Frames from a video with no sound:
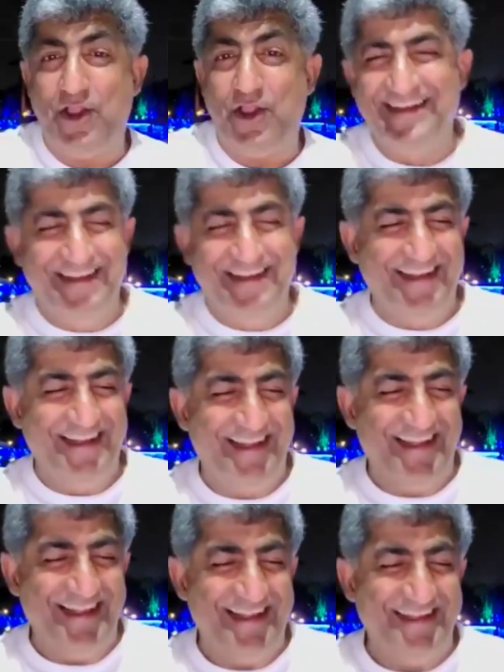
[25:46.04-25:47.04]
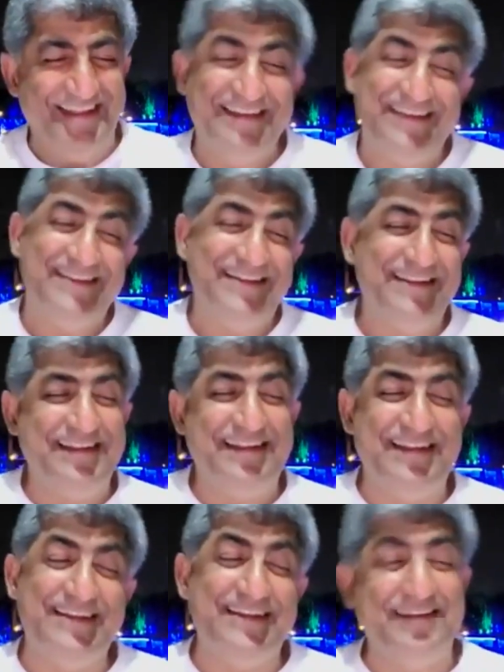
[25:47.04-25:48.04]
should be mind.
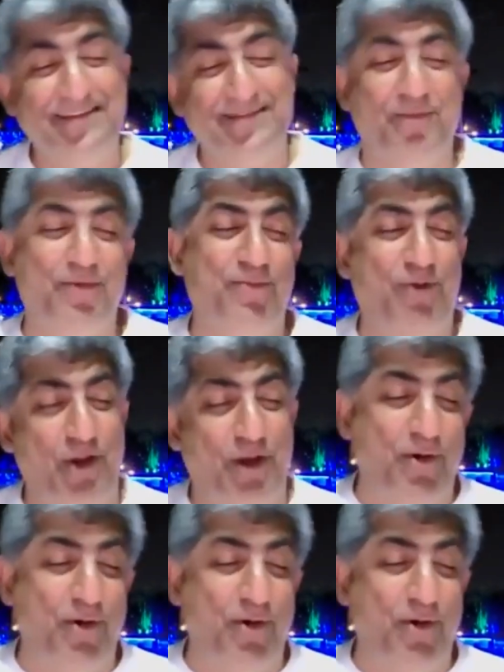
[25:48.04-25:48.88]
When there is no mind,